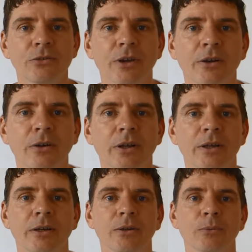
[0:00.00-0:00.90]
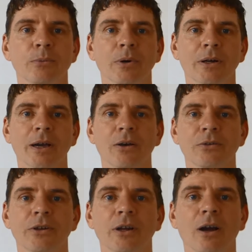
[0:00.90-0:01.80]
Generally, we're
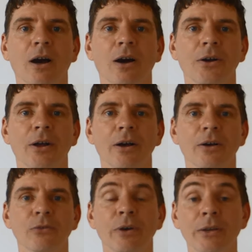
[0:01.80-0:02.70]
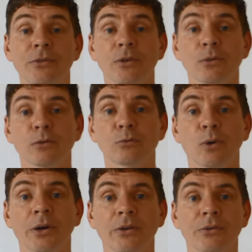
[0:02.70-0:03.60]
counting on a ratio of
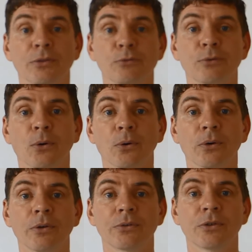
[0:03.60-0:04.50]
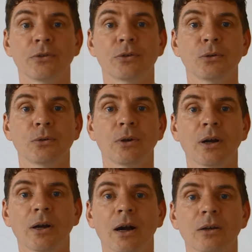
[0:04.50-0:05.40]
1:4:2.
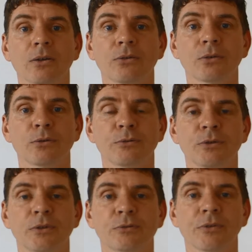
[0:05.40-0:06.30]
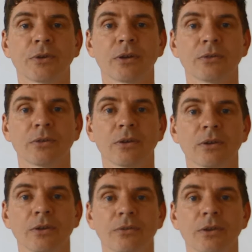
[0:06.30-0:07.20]
I'll go through a few different things
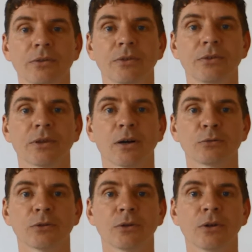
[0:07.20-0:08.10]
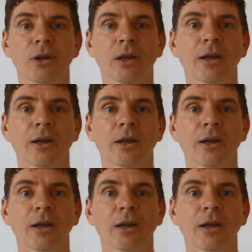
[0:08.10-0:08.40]
this afternoon.